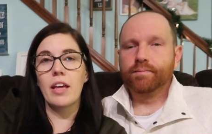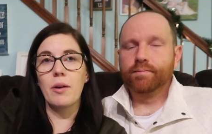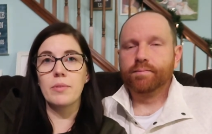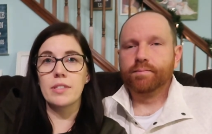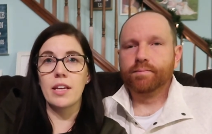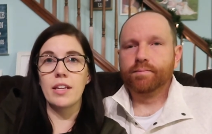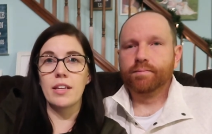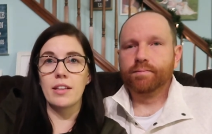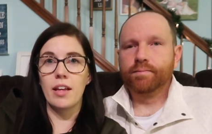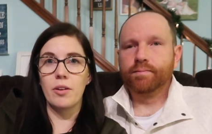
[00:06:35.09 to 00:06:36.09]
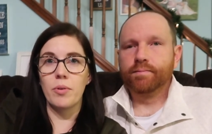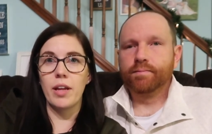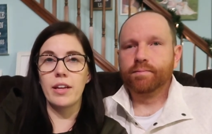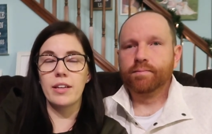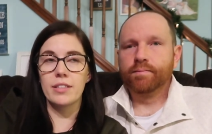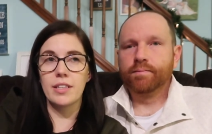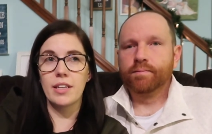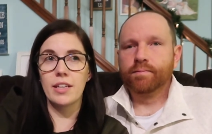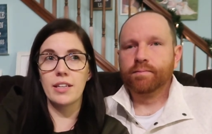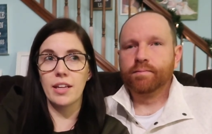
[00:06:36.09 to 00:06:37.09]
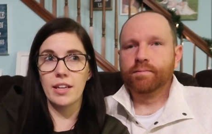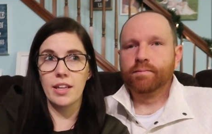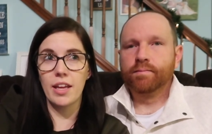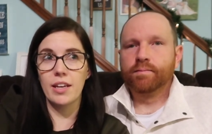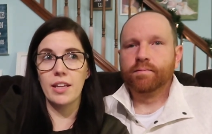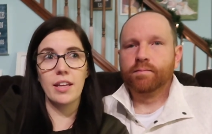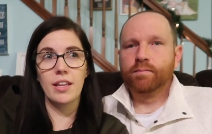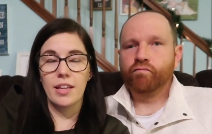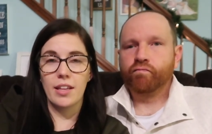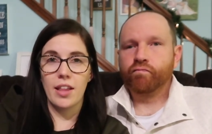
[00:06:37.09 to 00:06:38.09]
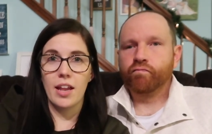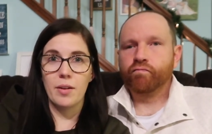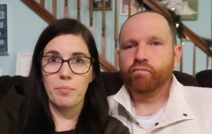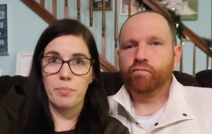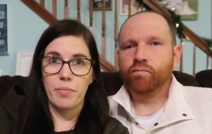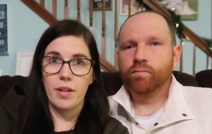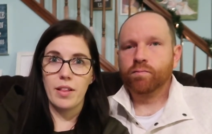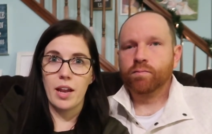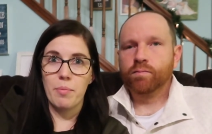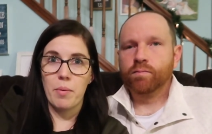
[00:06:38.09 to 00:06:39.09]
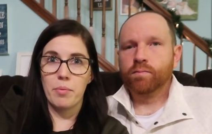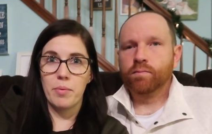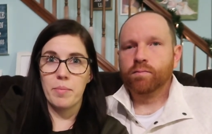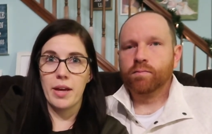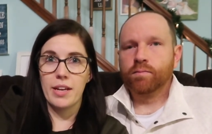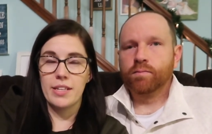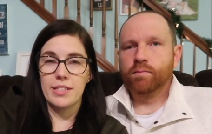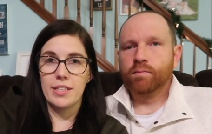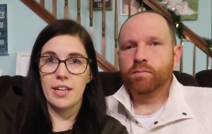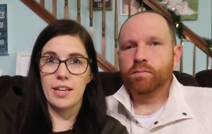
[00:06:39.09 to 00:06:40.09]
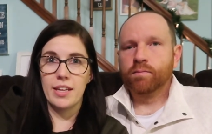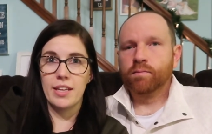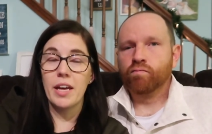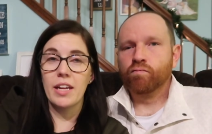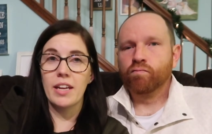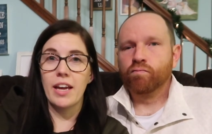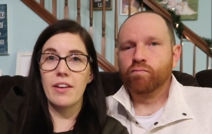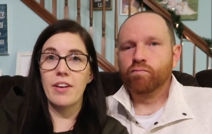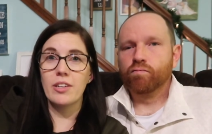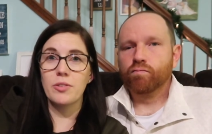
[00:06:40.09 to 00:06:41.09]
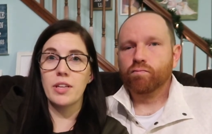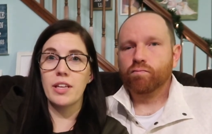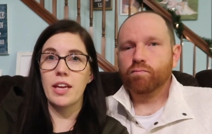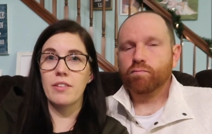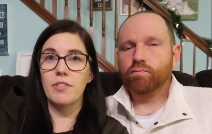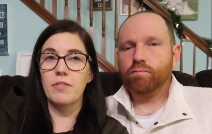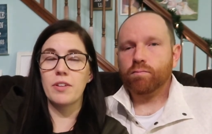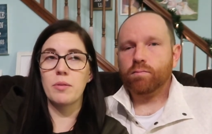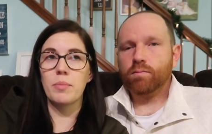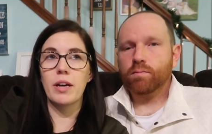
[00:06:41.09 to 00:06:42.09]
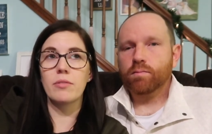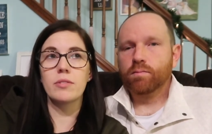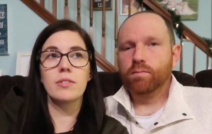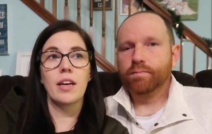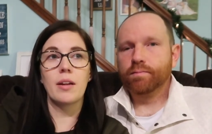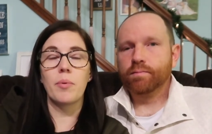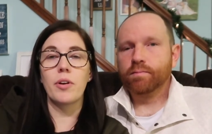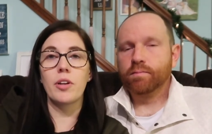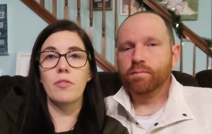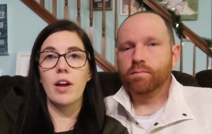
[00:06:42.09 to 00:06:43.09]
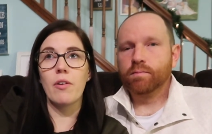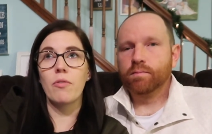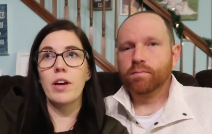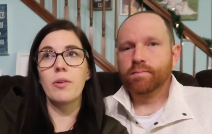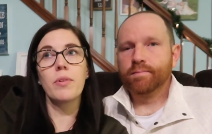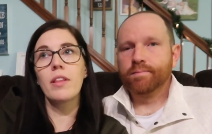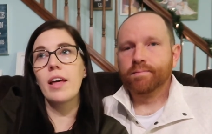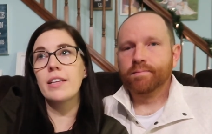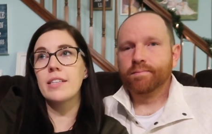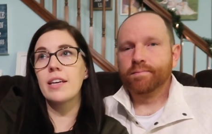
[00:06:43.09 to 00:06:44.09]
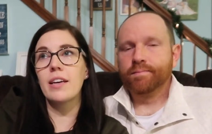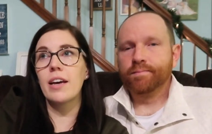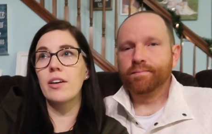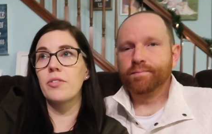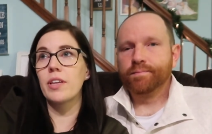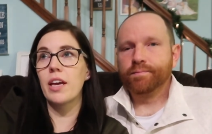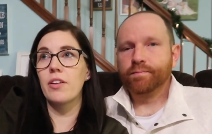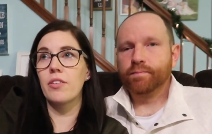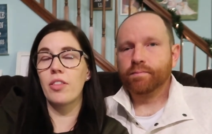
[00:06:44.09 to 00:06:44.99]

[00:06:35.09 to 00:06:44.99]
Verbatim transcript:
Speaker 1: like I was gaining a lot of weight because I eat a lot of candy, like a lot of a lot of peppermint patties today. But I've actually gained 15 pounds and I'm already over halfway. With Eliza, I only gained